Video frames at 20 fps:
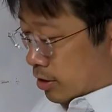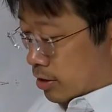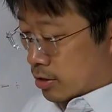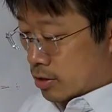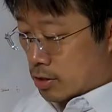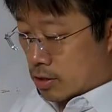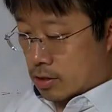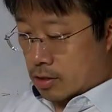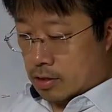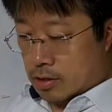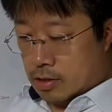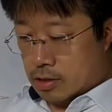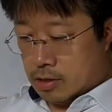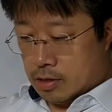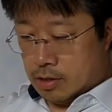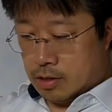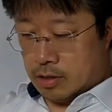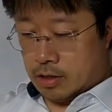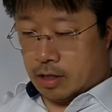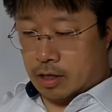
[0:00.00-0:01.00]
this,
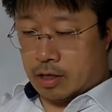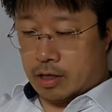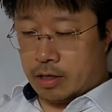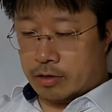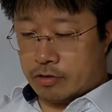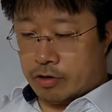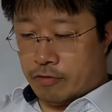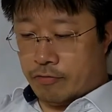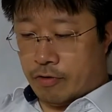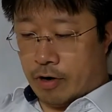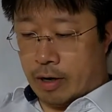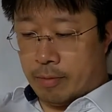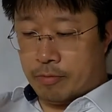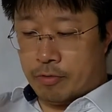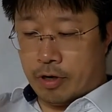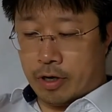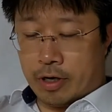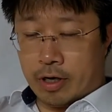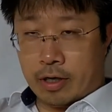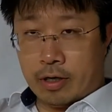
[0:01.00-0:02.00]
they can actually
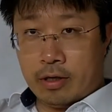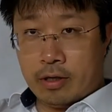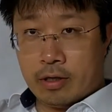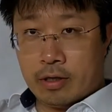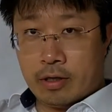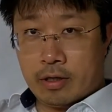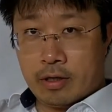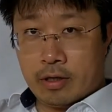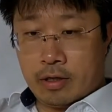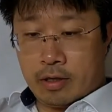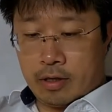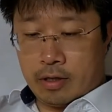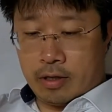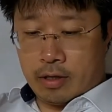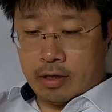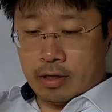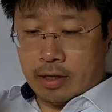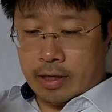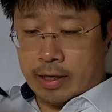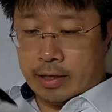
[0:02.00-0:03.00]
vibrating,
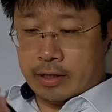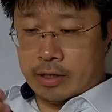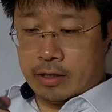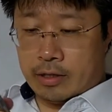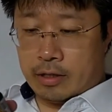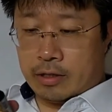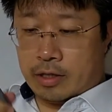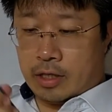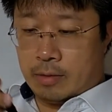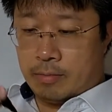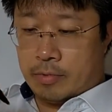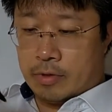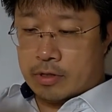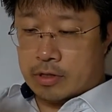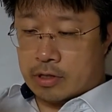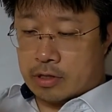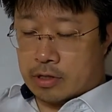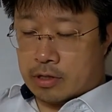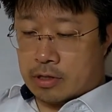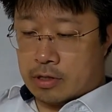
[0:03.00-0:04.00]
and then the tip
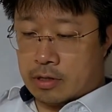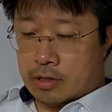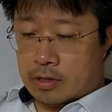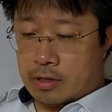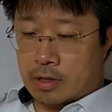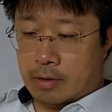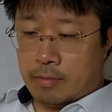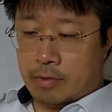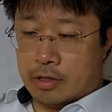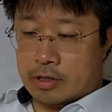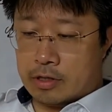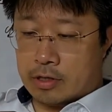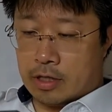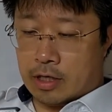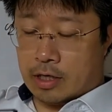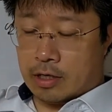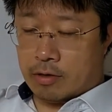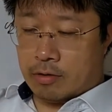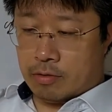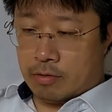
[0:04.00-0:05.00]
is
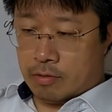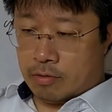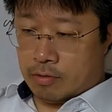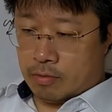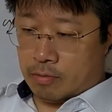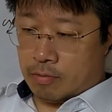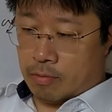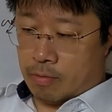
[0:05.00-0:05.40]
now